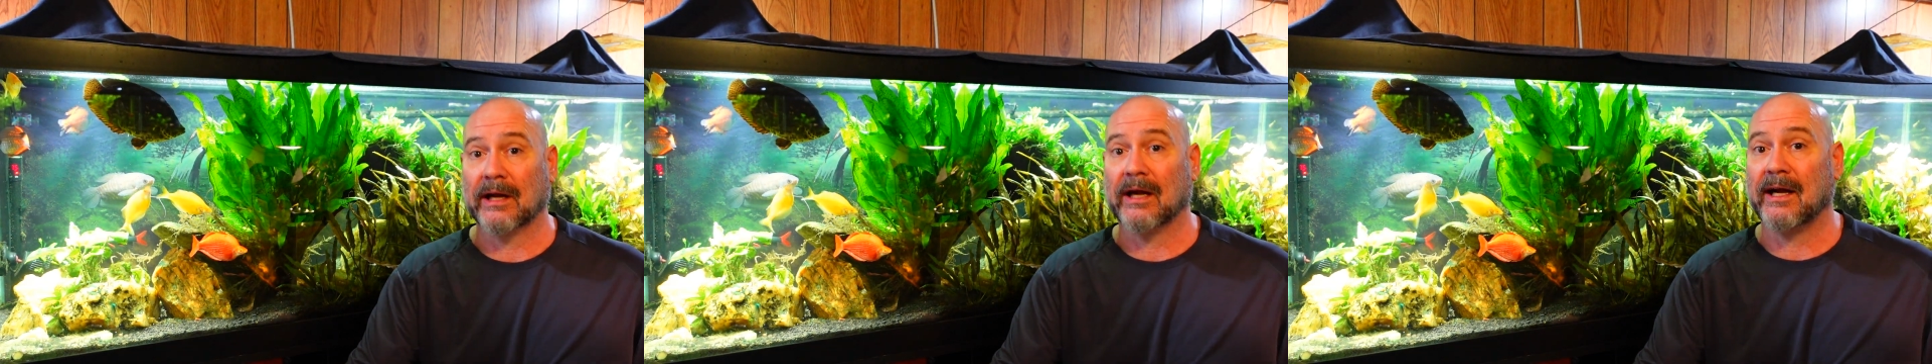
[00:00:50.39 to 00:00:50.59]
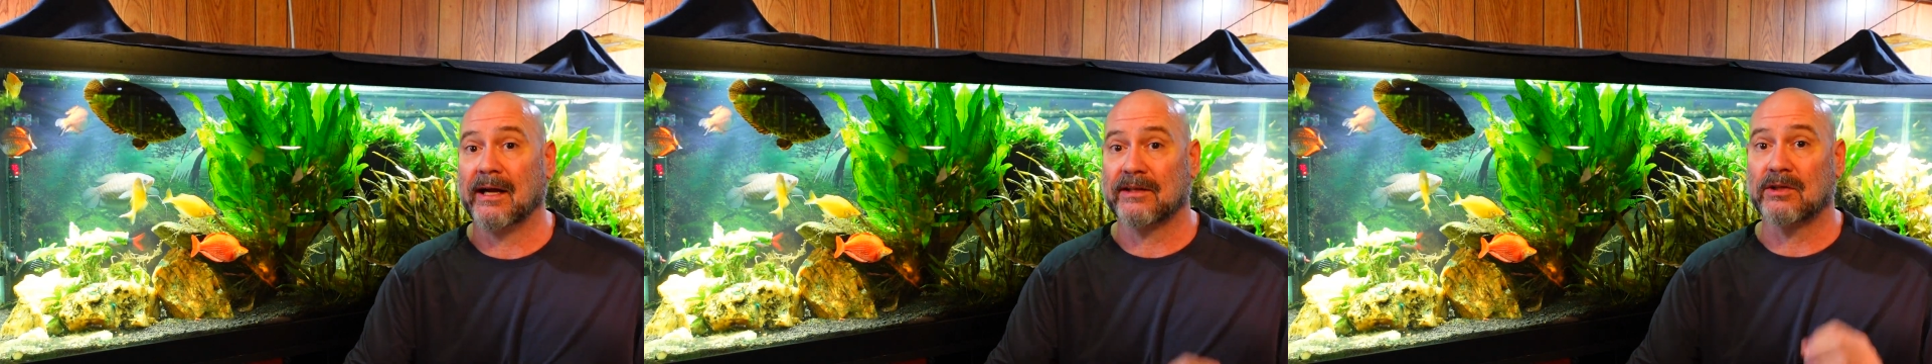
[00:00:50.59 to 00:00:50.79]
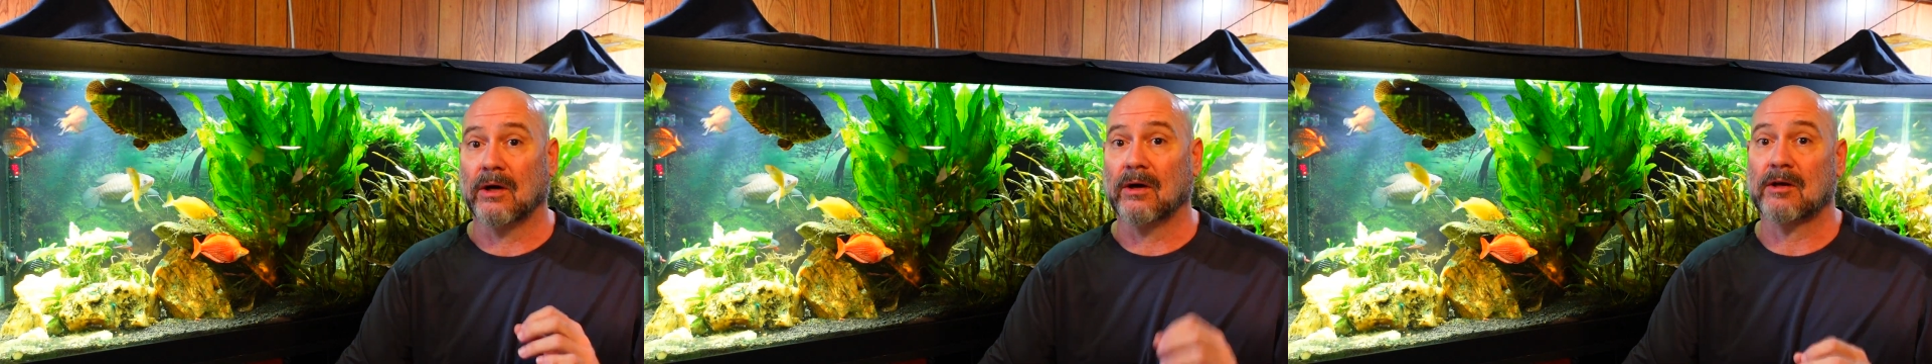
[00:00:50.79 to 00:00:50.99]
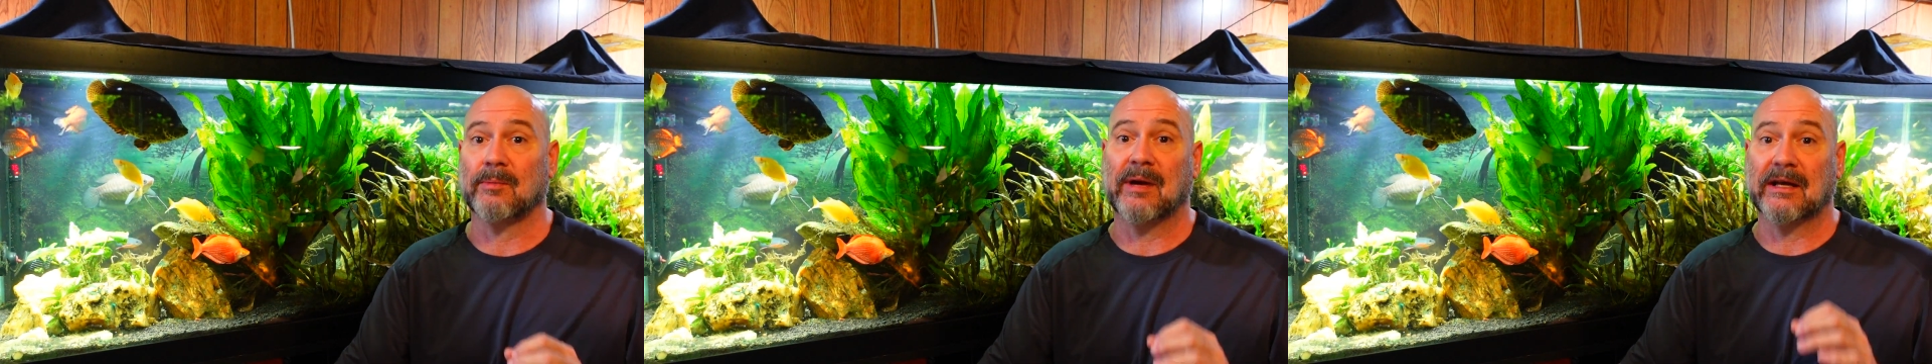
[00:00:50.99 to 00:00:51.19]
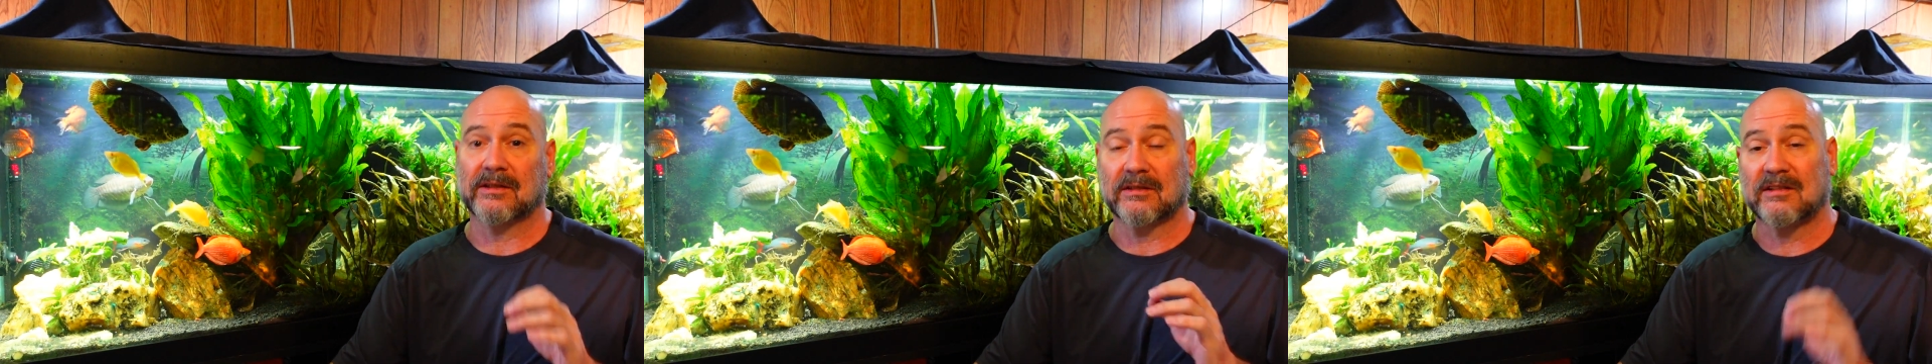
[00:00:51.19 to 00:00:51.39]
I talk
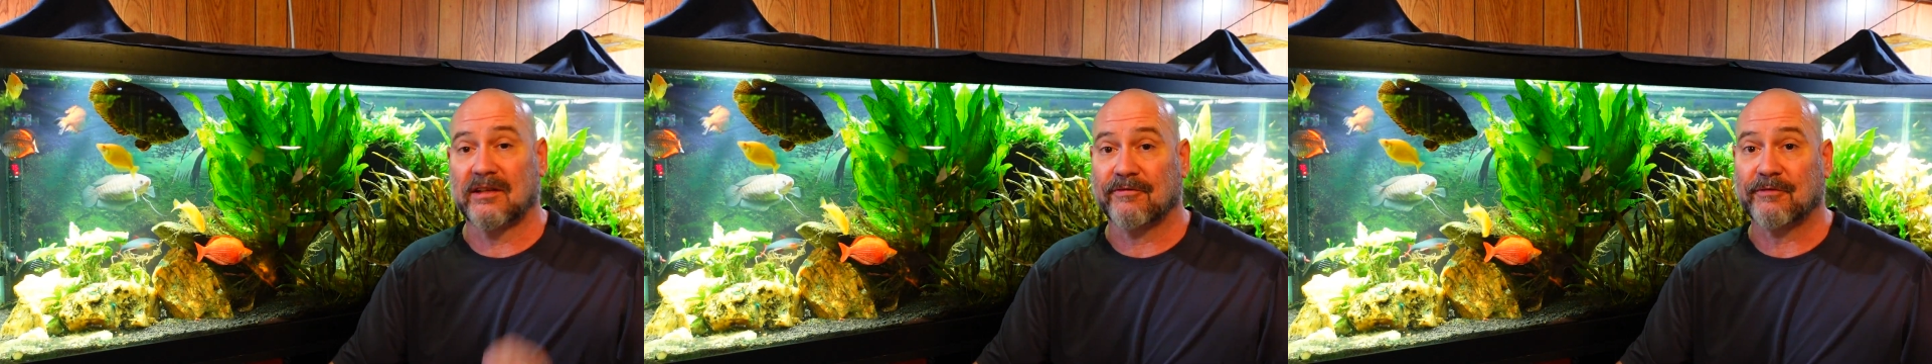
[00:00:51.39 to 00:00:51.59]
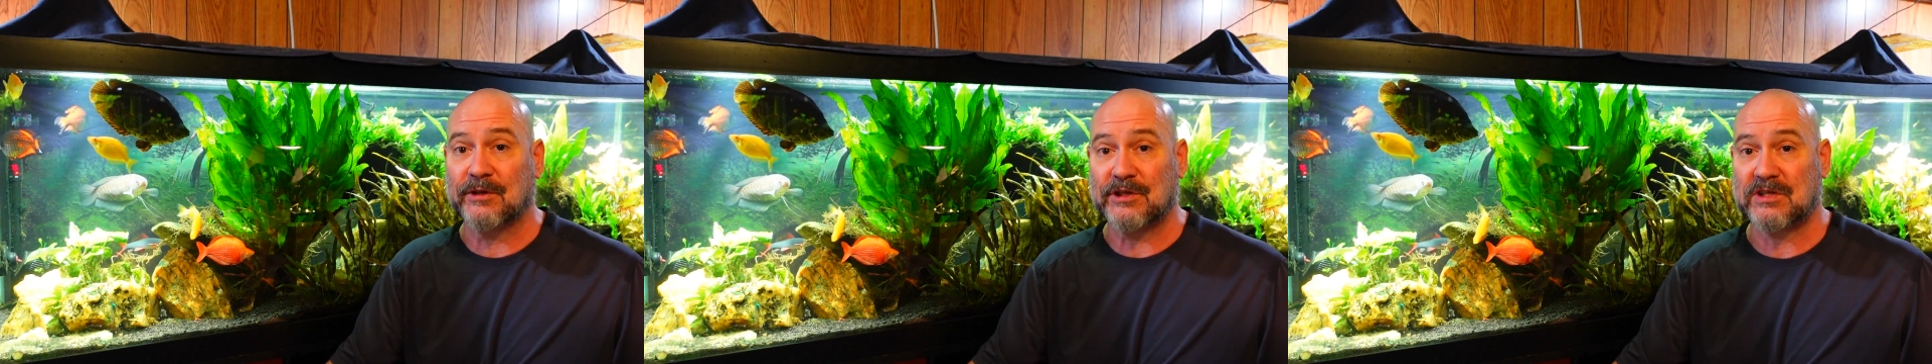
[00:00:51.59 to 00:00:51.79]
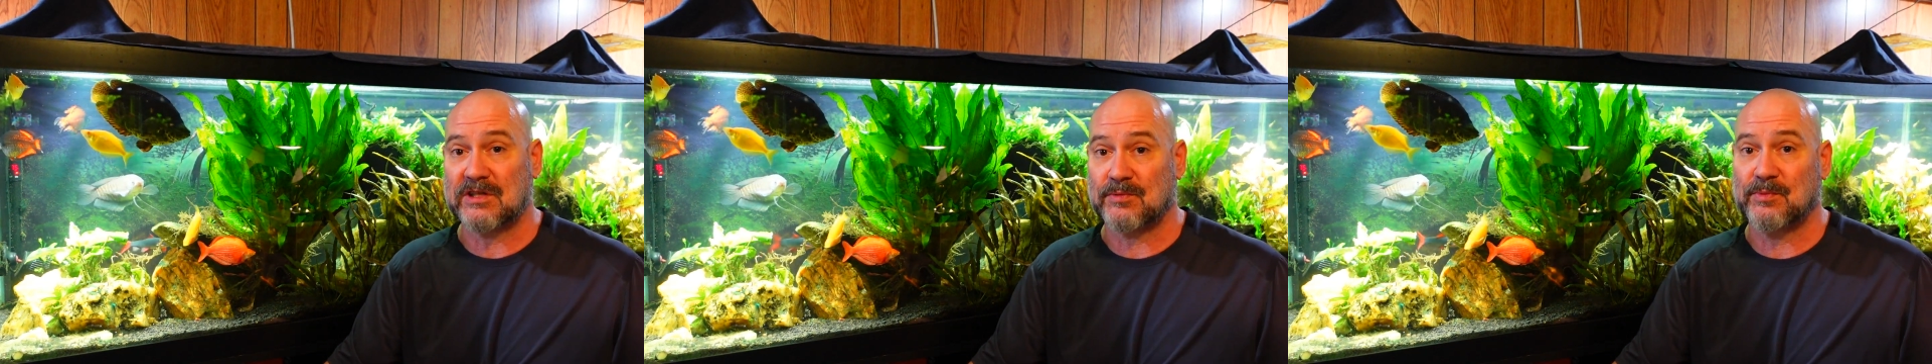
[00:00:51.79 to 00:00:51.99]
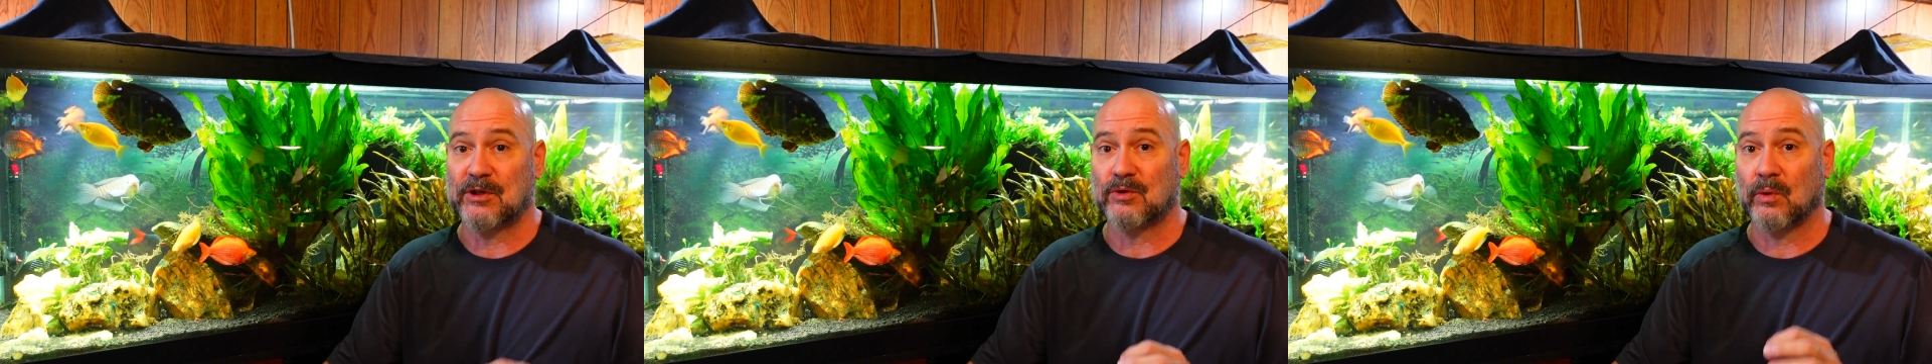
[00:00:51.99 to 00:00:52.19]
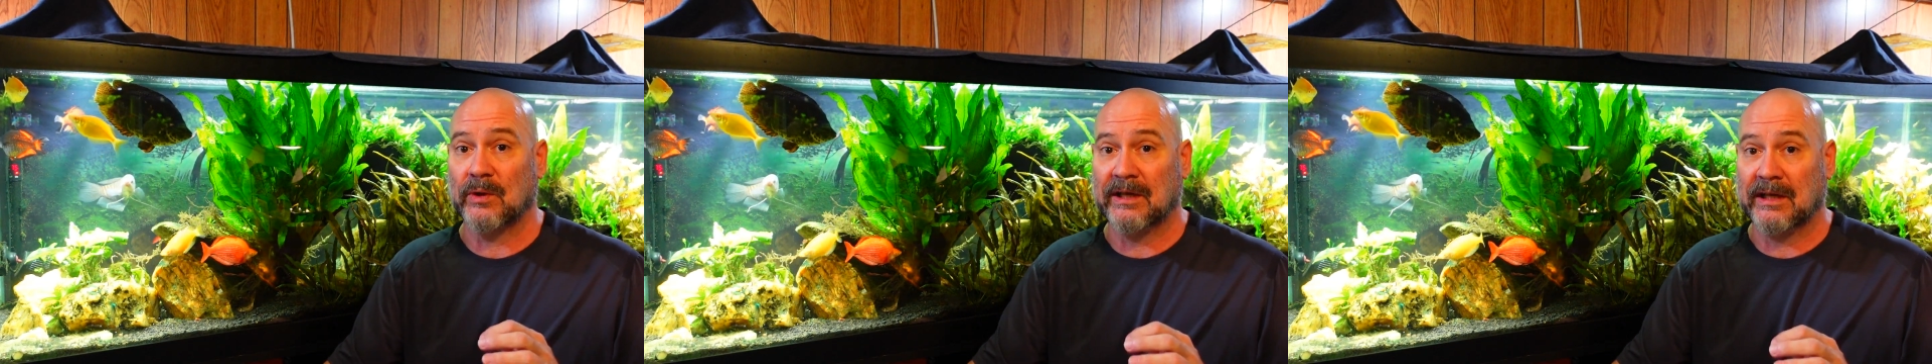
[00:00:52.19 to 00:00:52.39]
about the differences
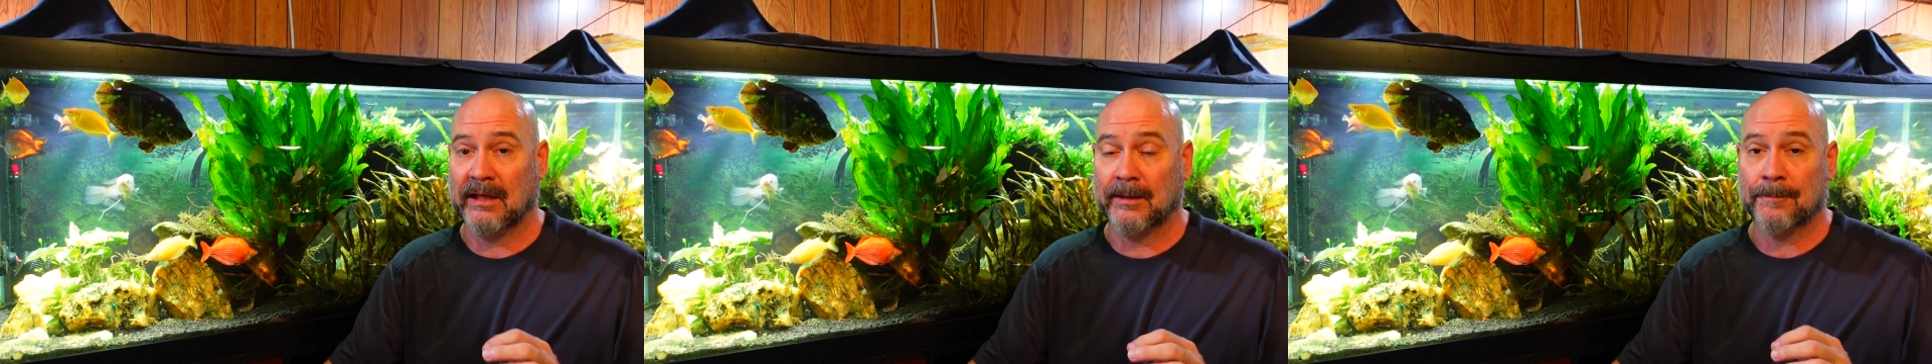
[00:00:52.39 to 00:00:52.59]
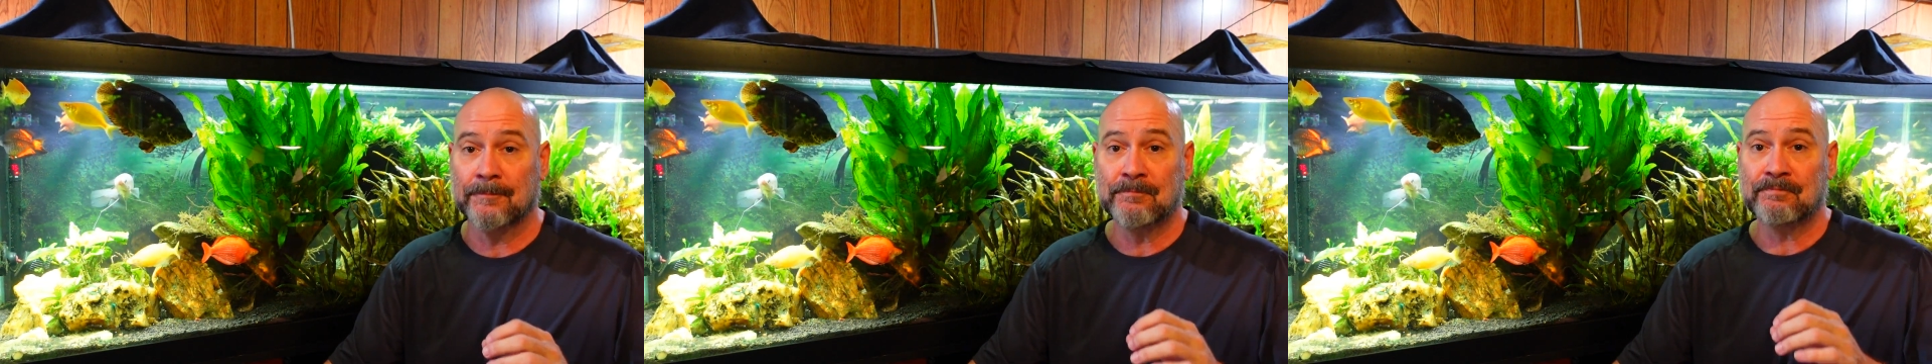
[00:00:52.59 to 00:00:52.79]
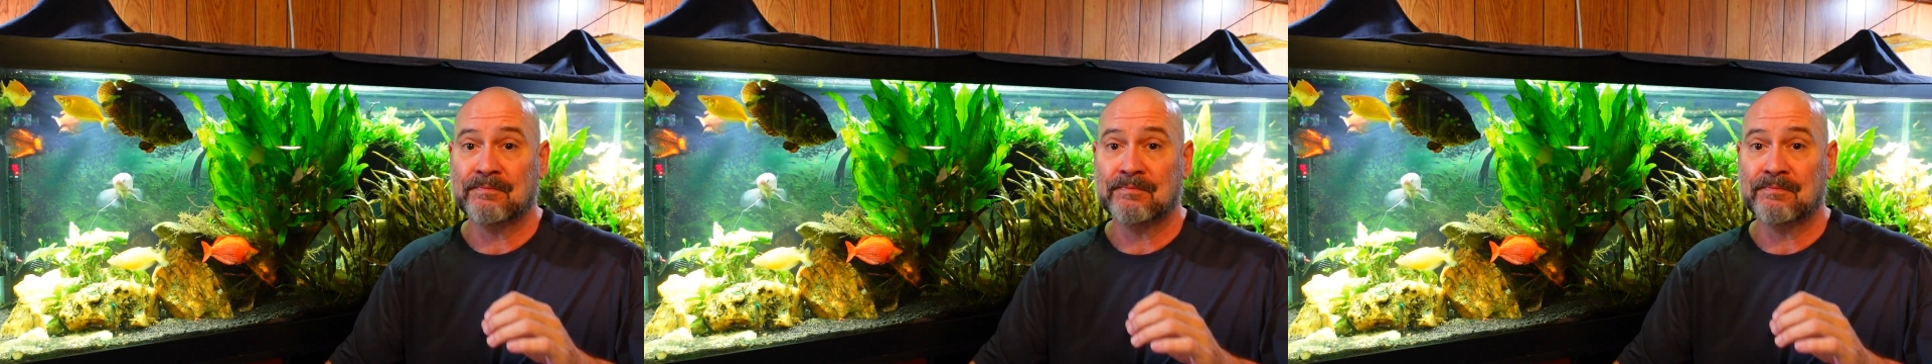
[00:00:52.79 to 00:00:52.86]
between